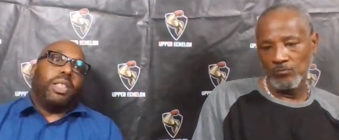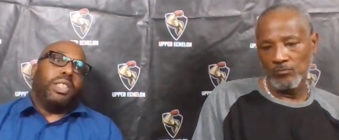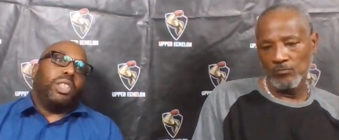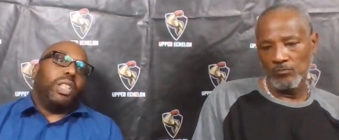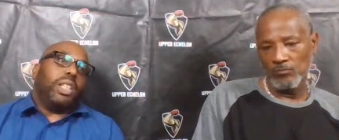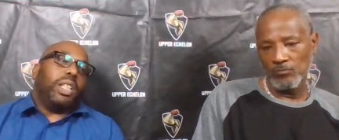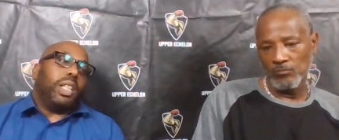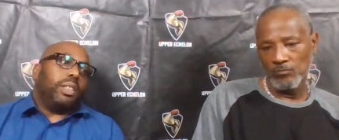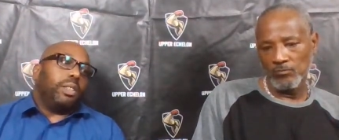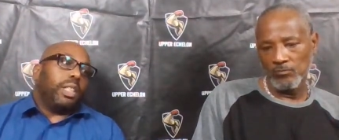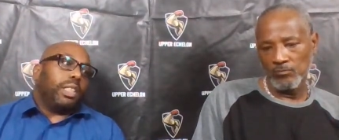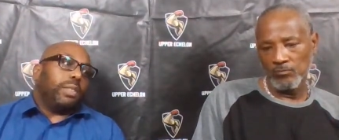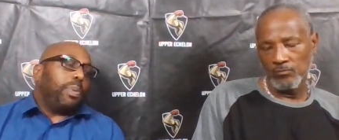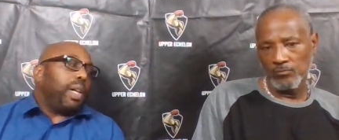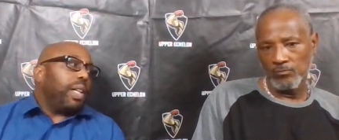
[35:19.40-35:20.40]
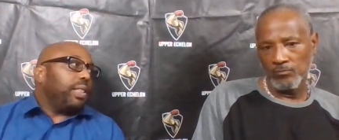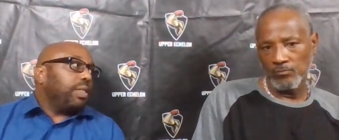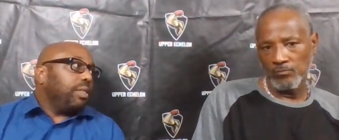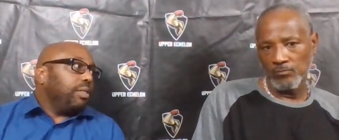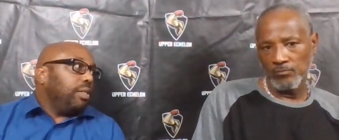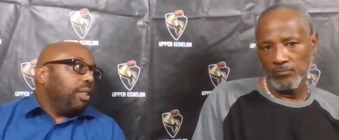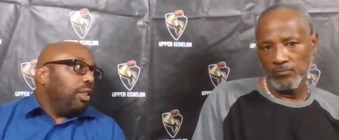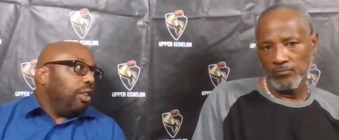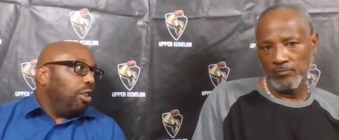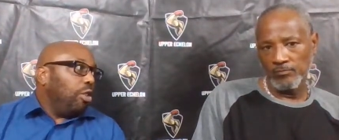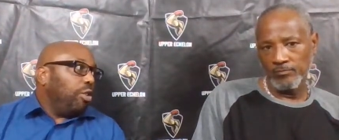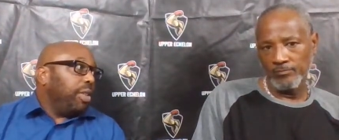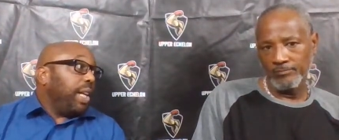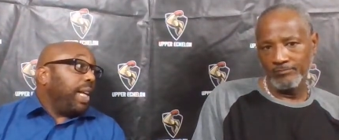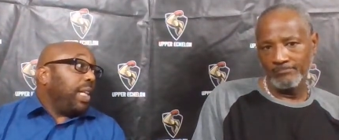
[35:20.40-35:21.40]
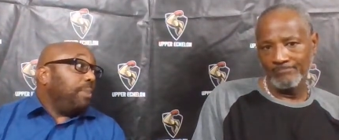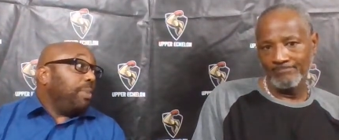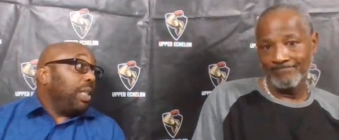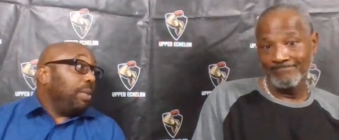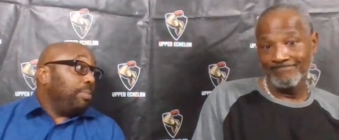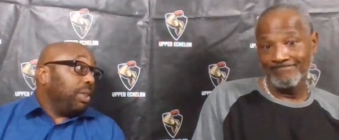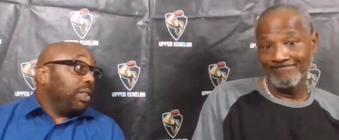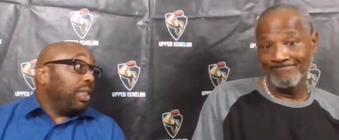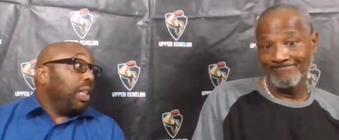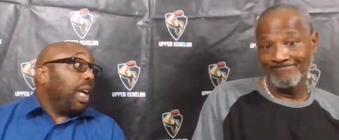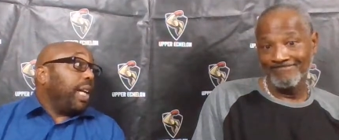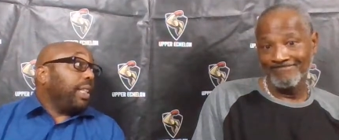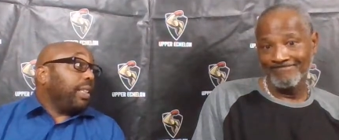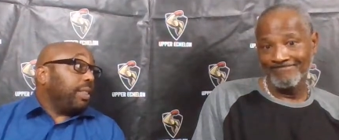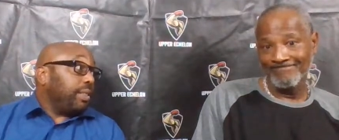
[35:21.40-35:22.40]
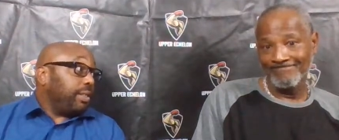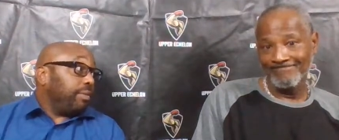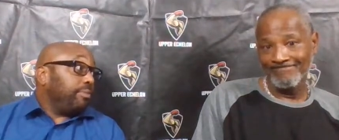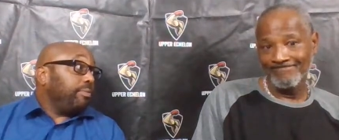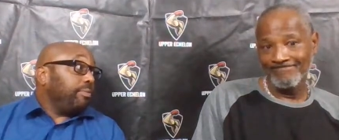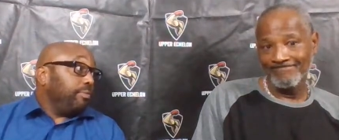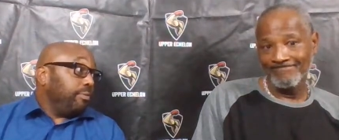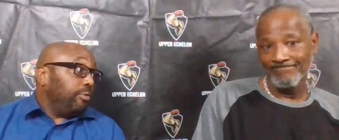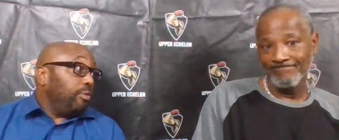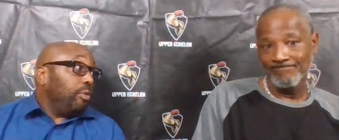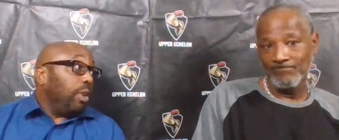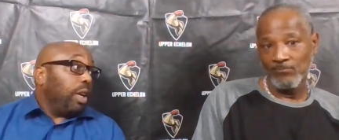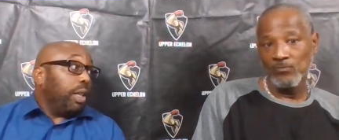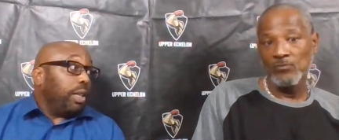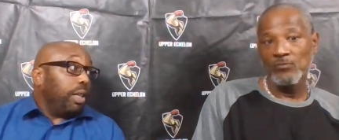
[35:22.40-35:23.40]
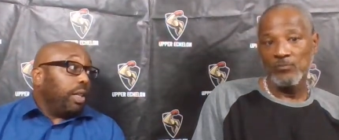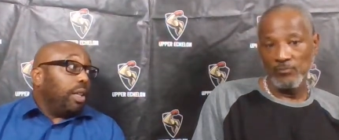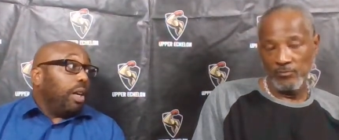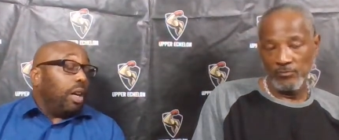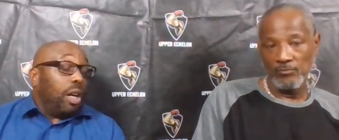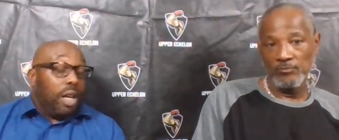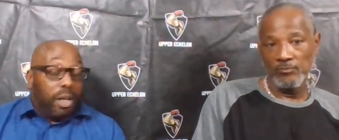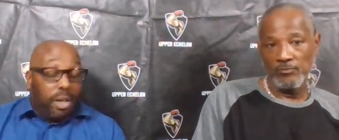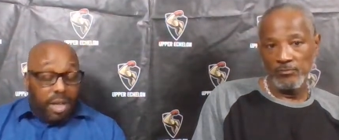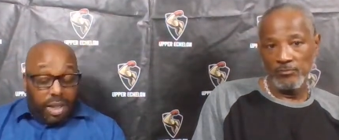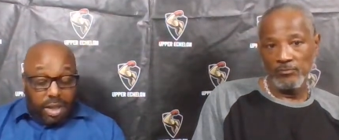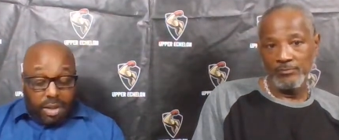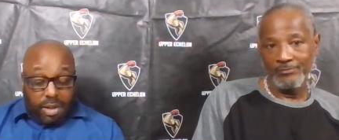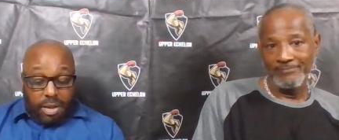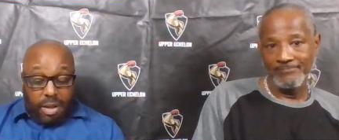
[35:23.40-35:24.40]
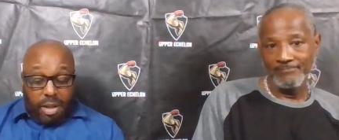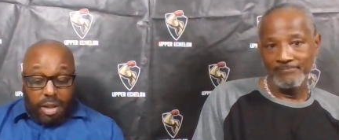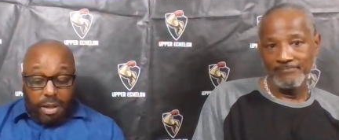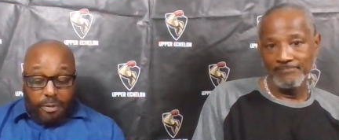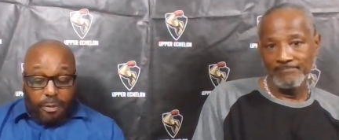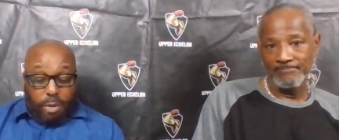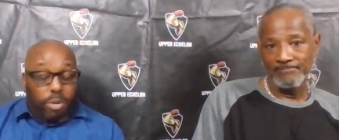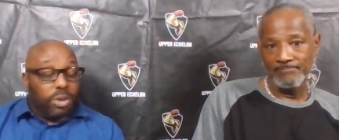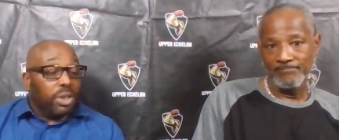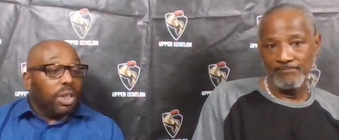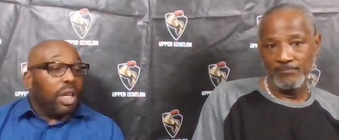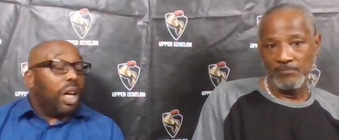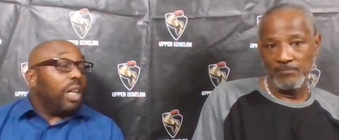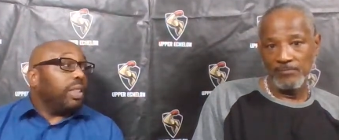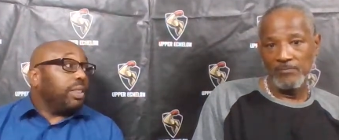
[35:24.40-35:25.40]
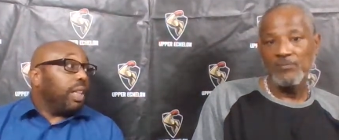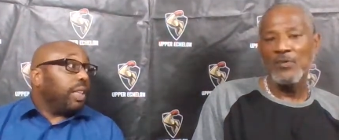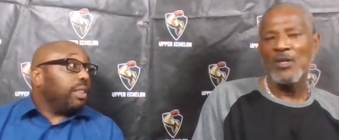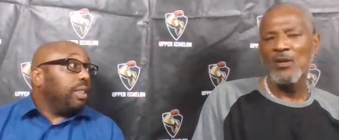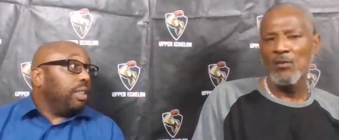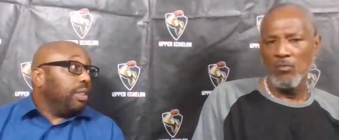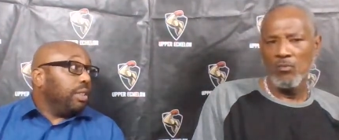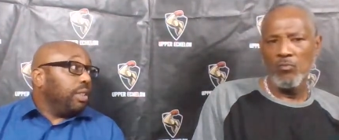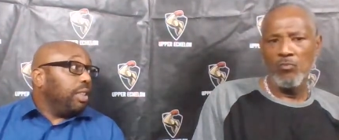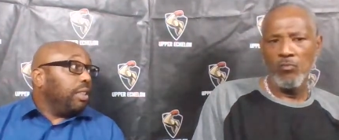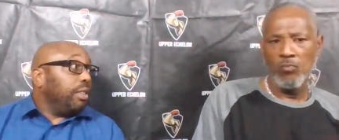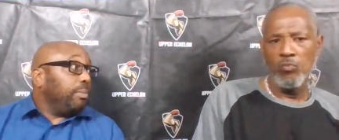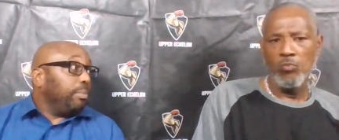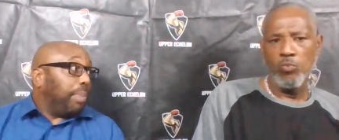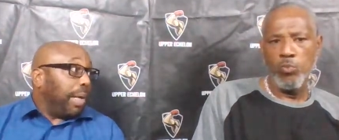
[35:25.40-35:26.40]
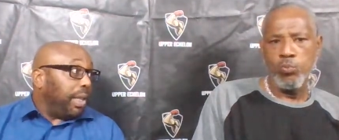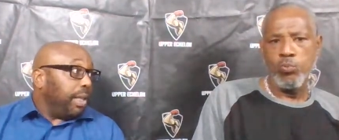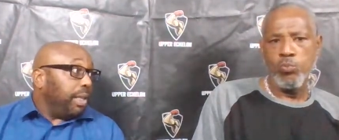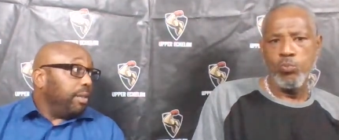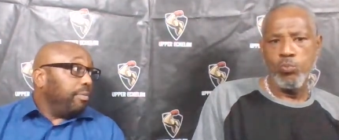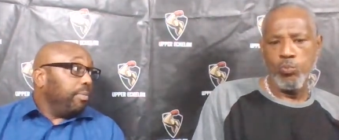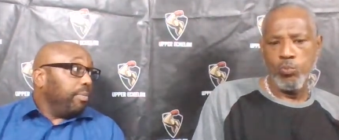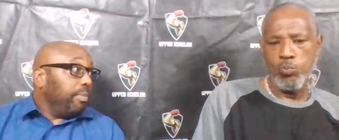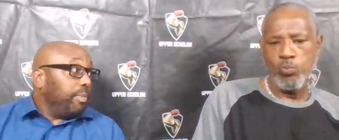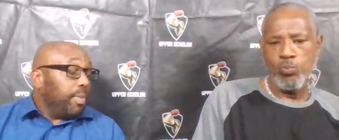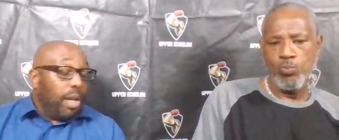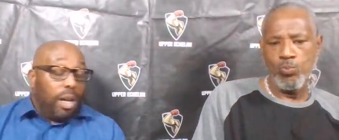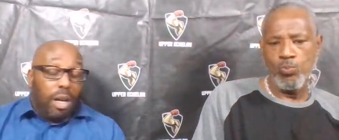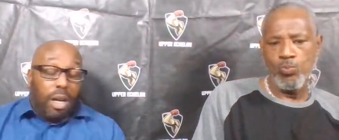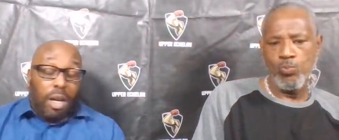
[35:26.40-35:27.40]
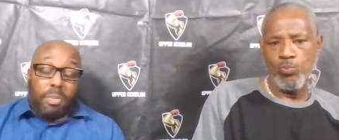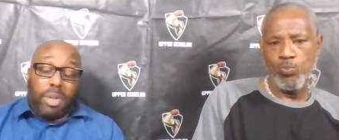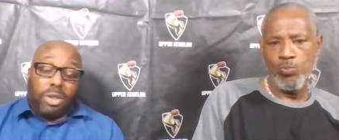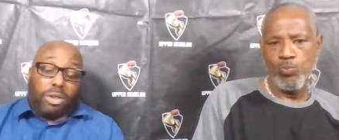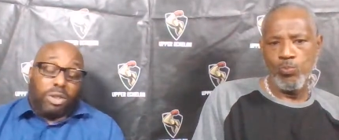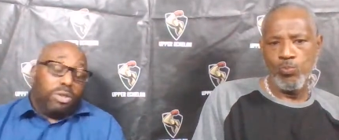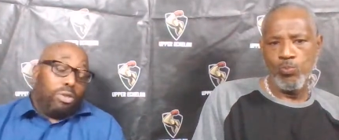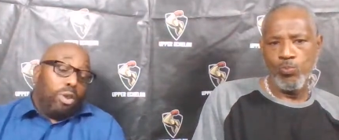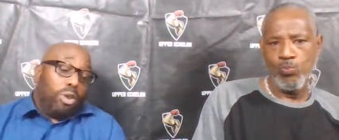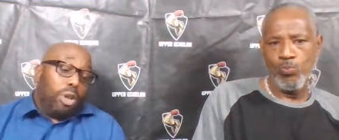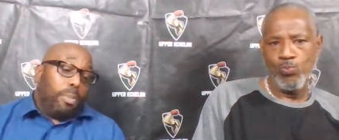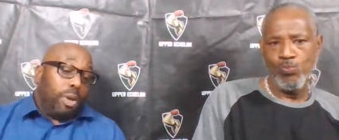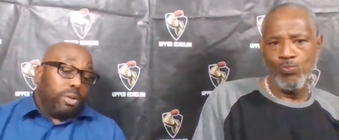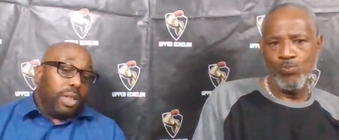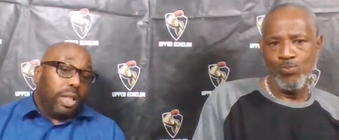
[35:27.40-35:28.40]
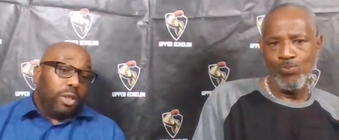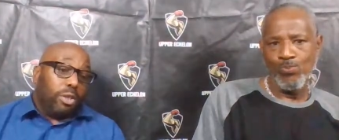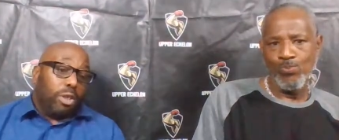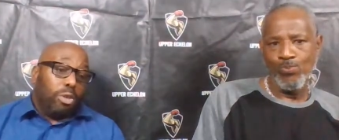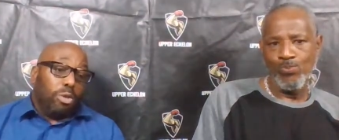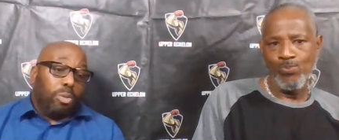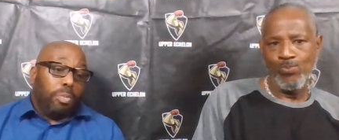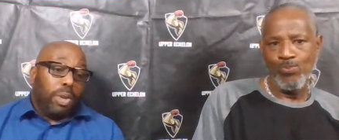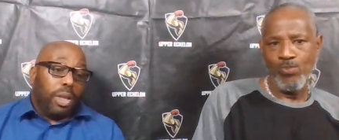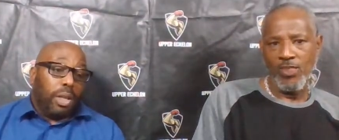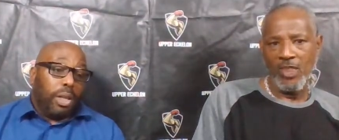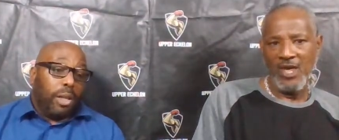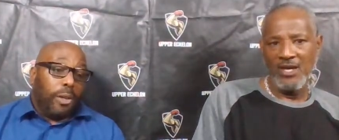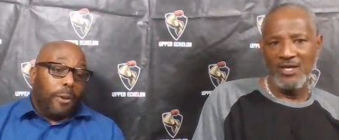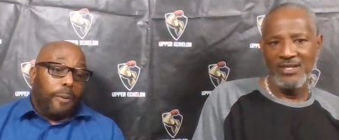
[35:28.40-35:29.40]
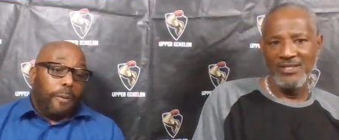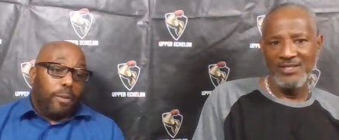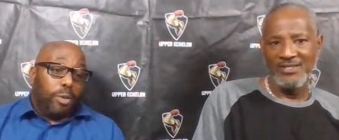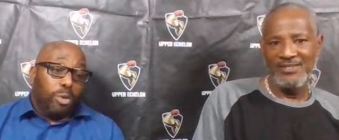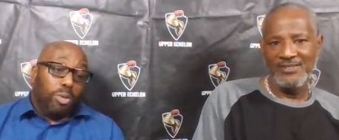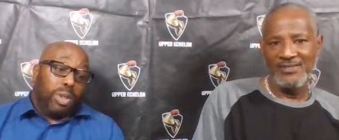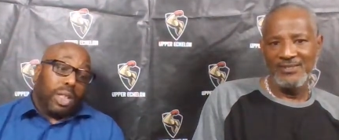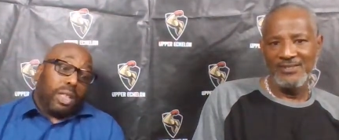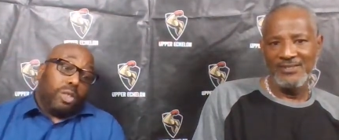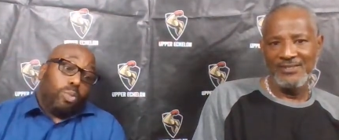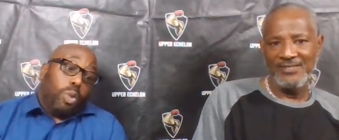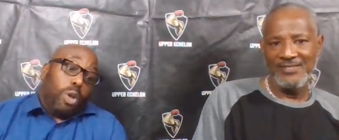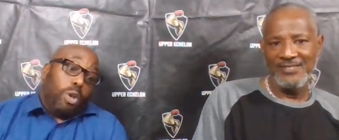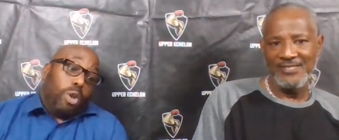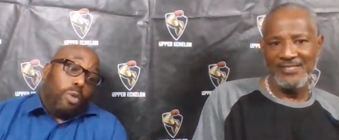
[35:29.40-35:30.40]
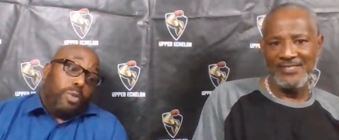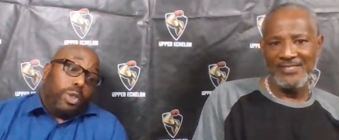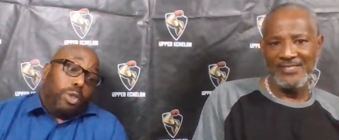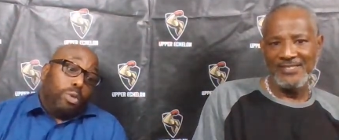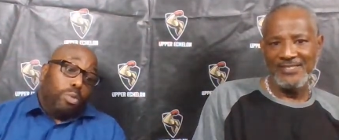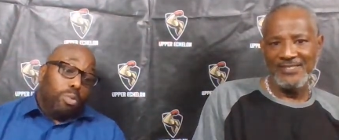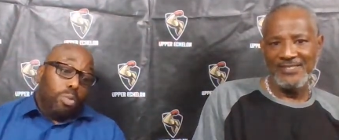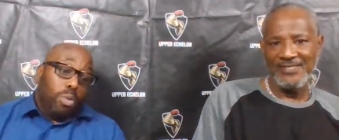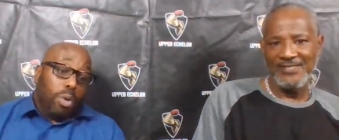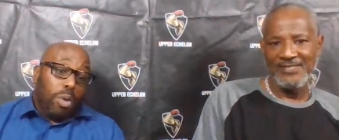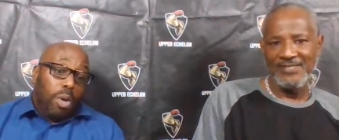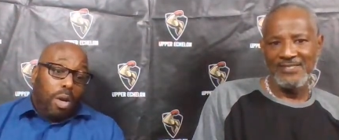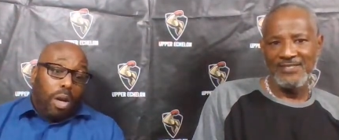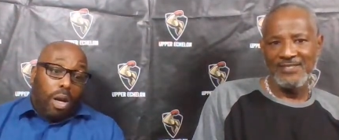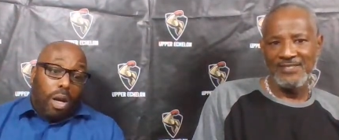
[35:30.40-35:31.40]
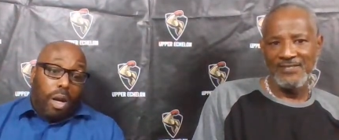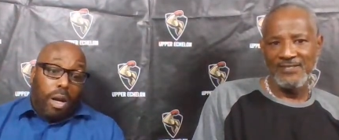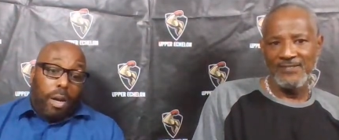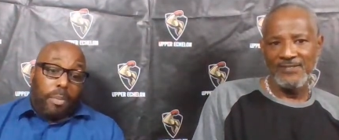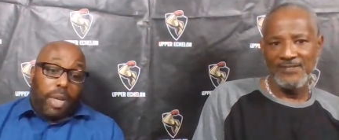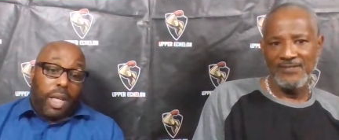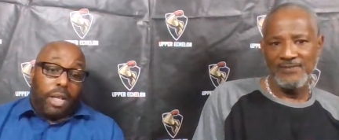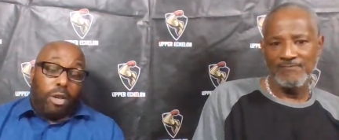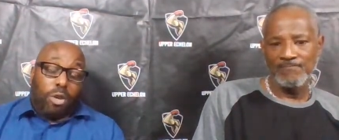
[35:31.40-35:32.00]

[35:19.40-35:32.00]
Speaker 1: this year they gets passed the law name, image, and likeness. Right, uh, it uh, forces the college athlete to get paid. Um, talk about that on a little bit. Uh, do you think it's well overdue? Um, and